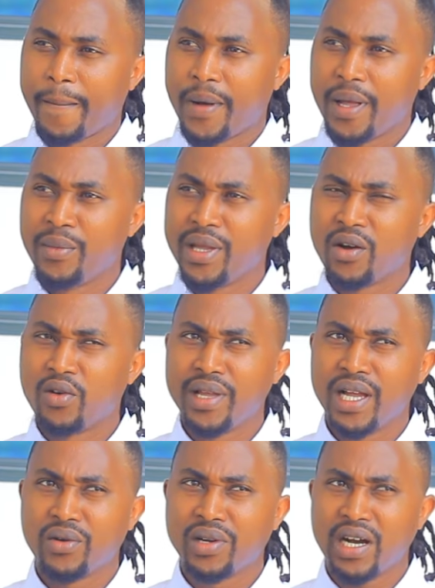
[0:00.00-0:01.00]
oya
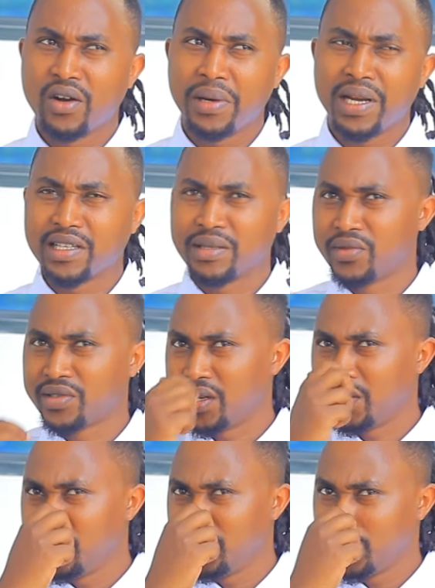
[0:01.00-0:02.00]
muyango ntabwo baraza muzana